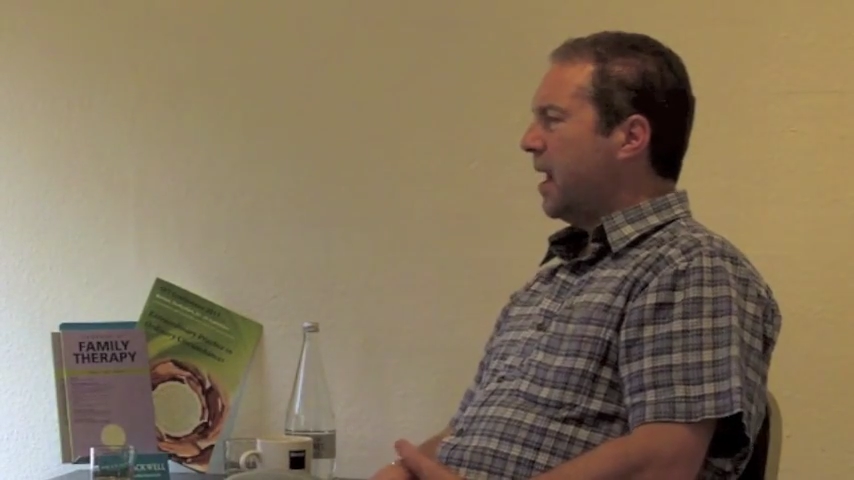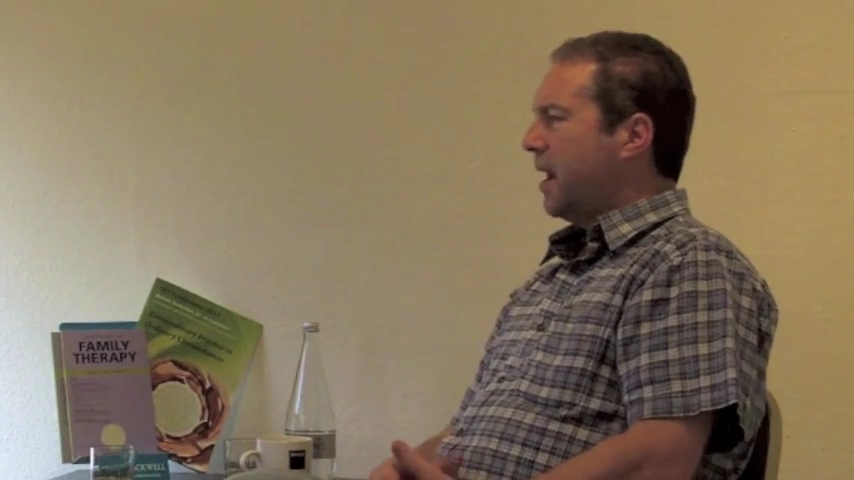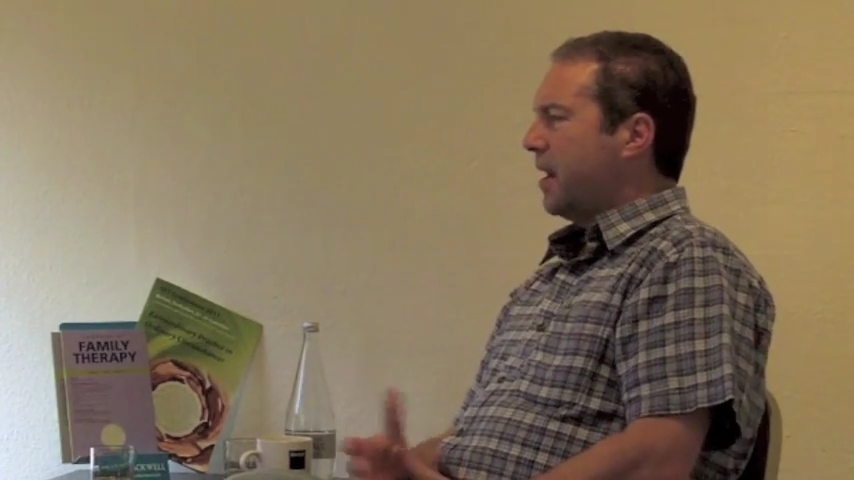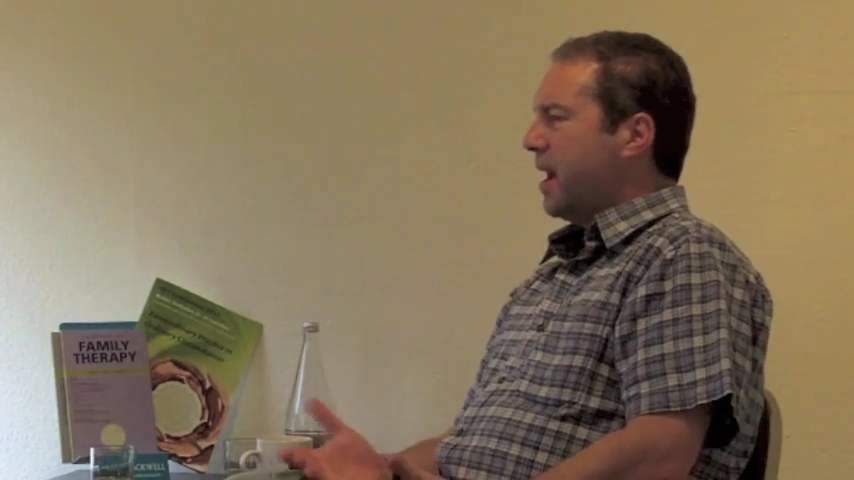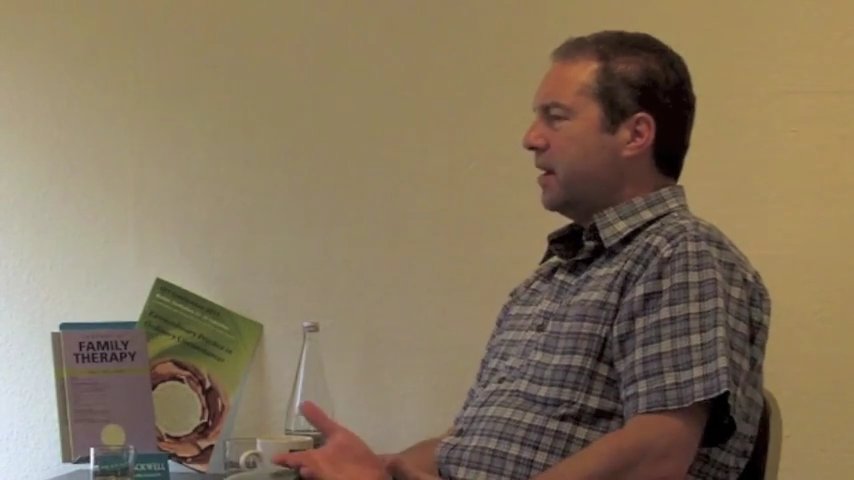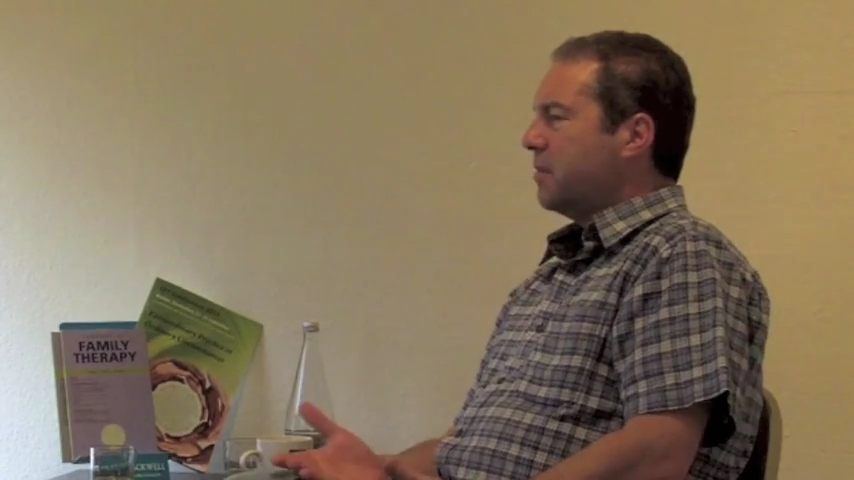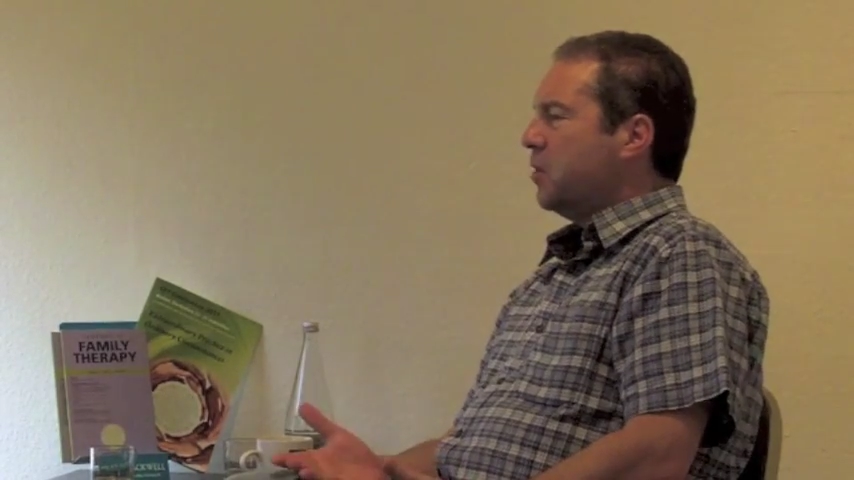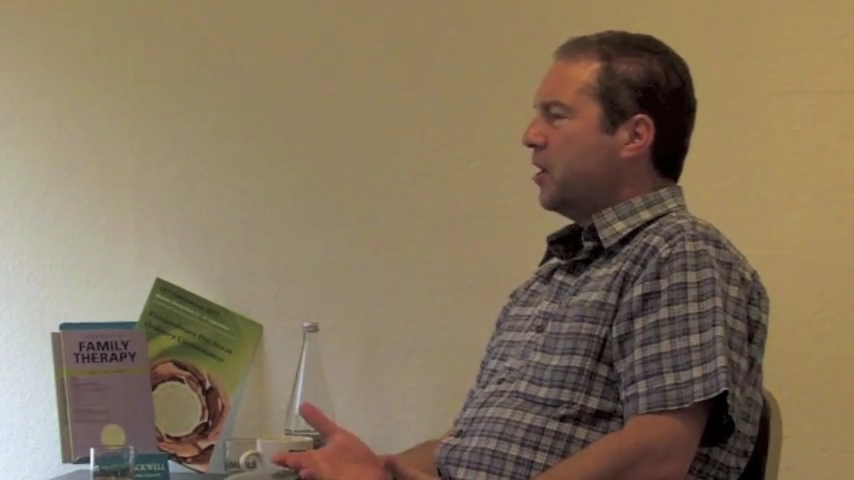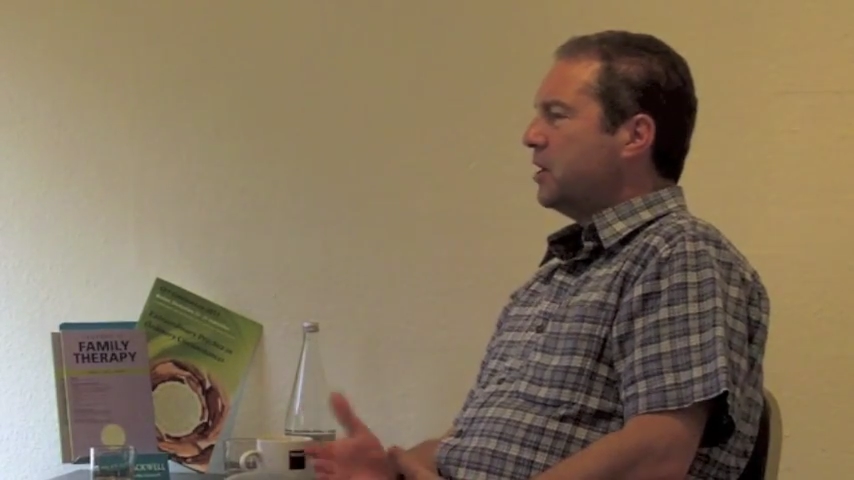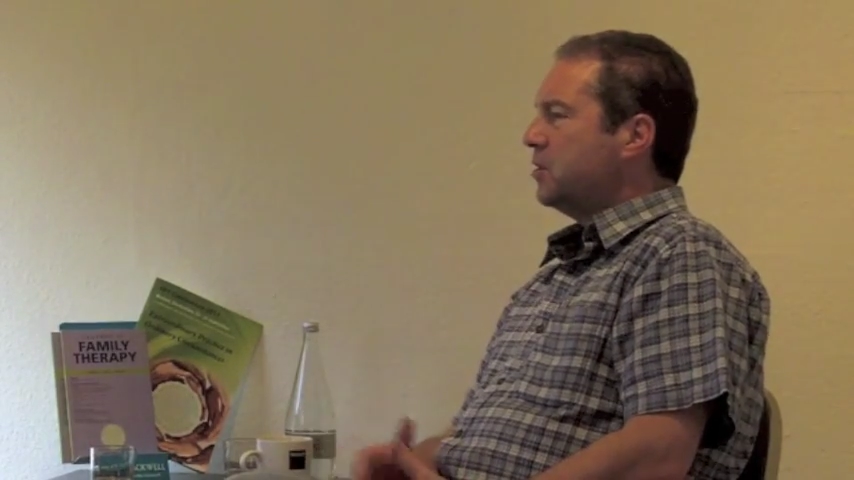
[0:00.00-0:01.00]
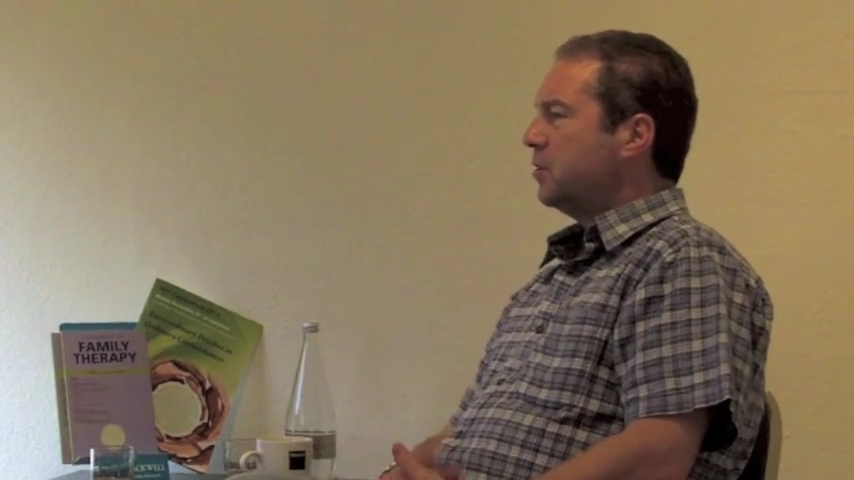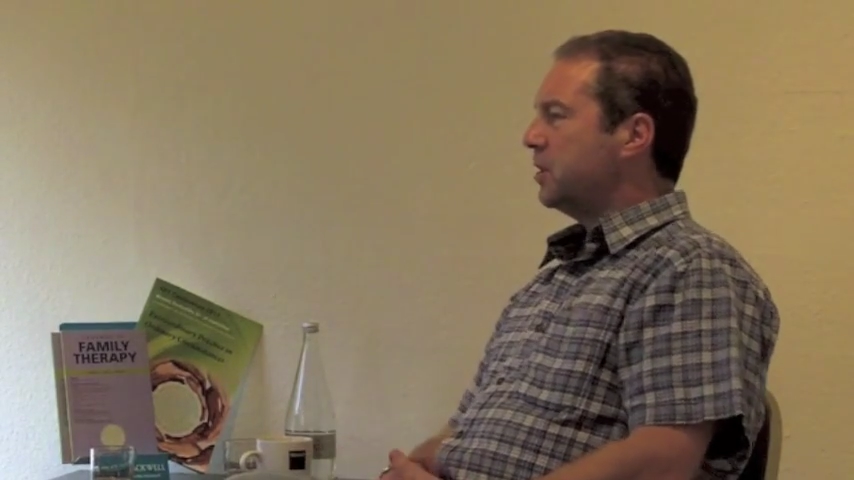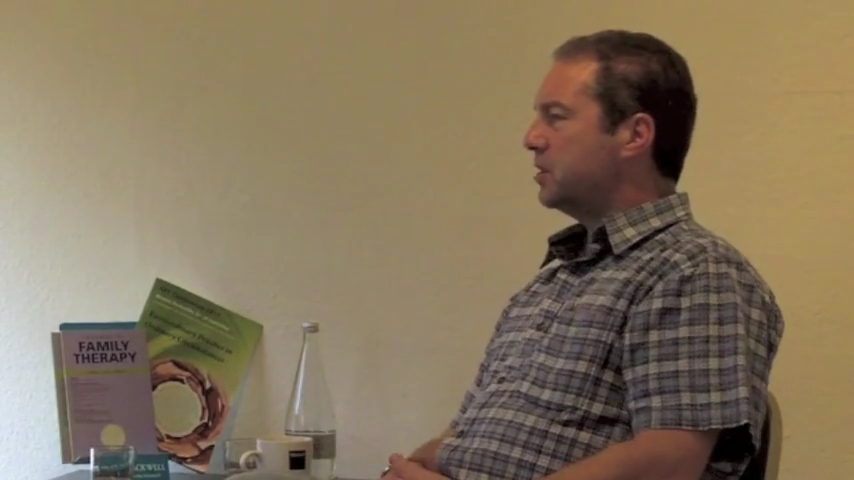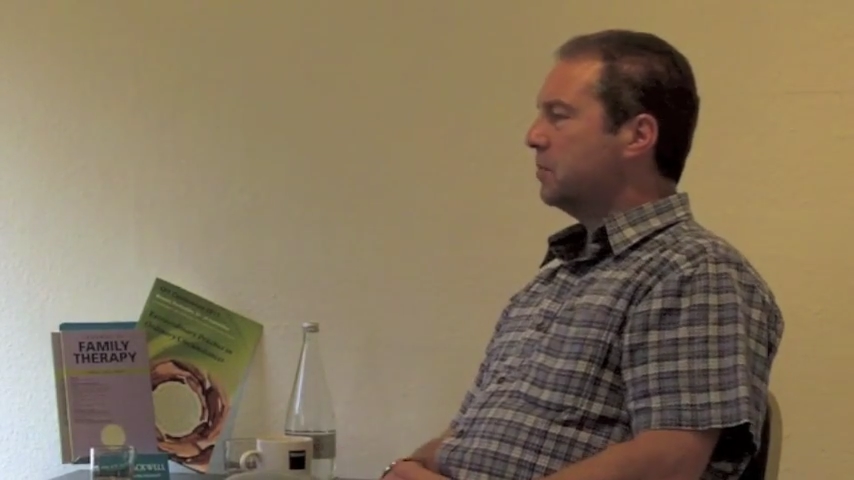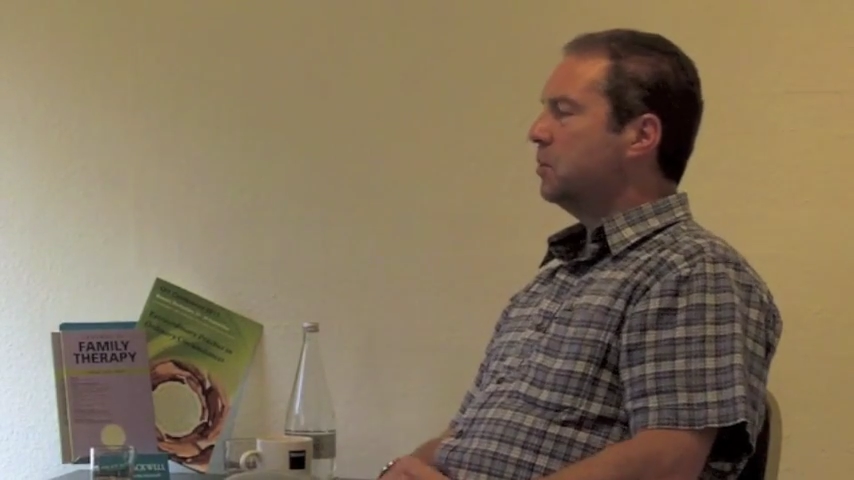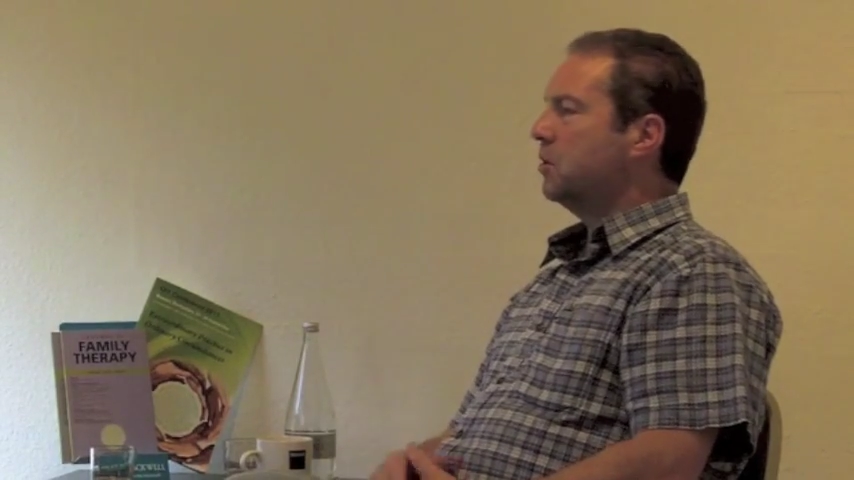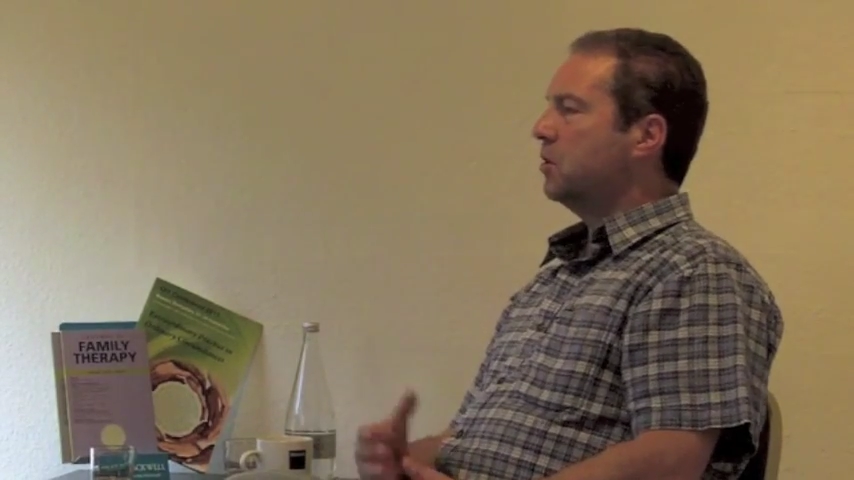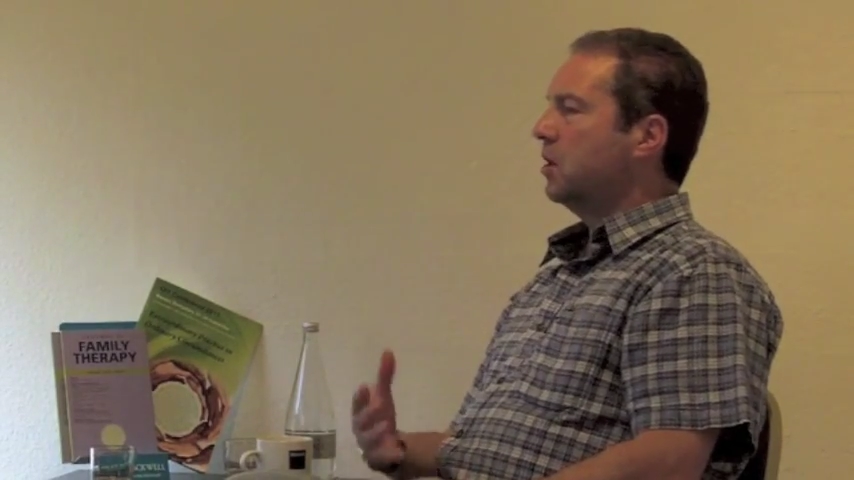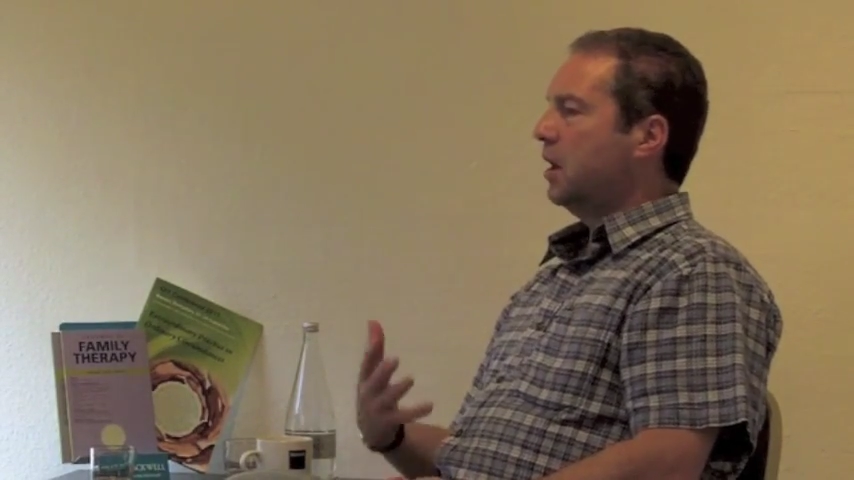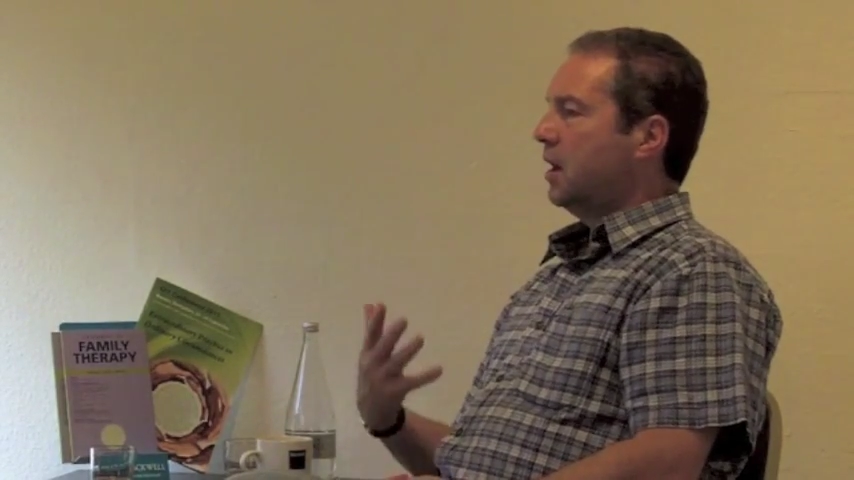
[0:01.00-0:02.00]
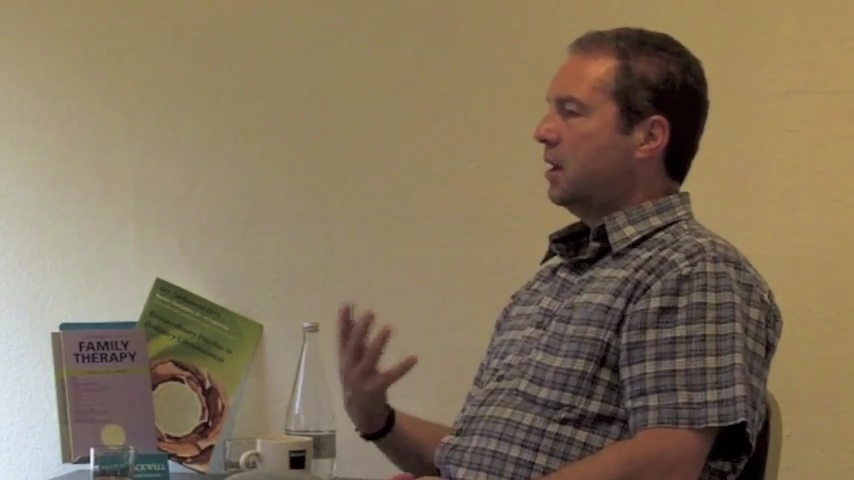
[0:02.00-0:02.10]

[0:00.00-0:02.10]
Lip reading: And the more I do this, the more